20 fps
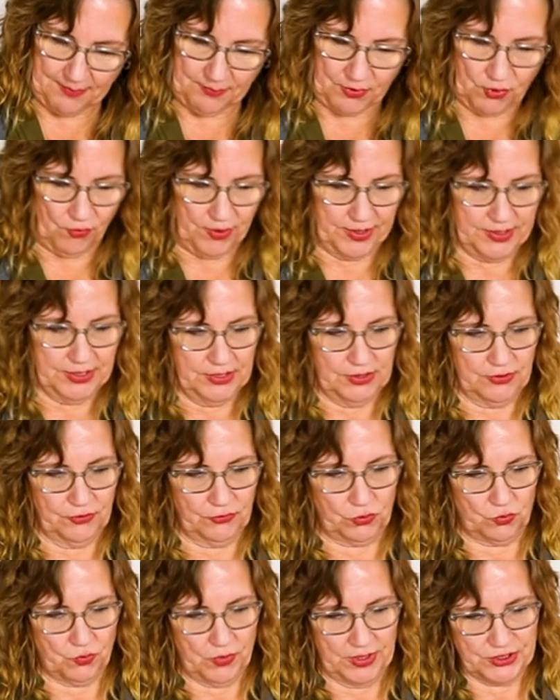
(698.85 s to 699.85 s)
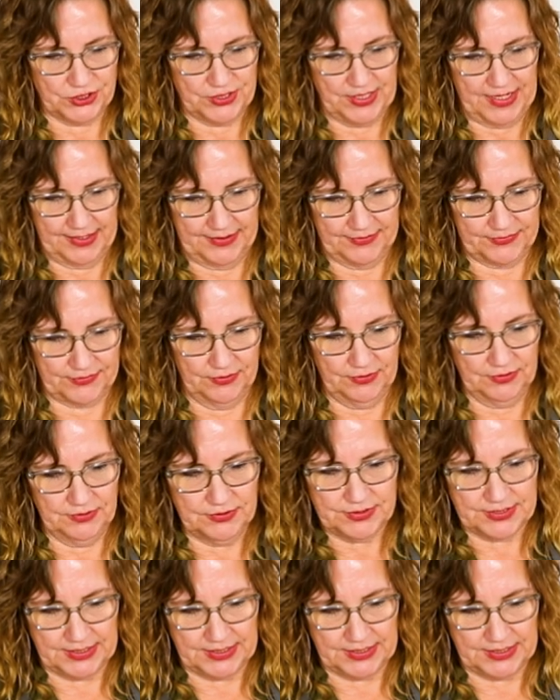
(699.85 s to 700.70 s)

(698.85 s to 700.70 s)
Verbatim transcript: I'm going to use witch hazel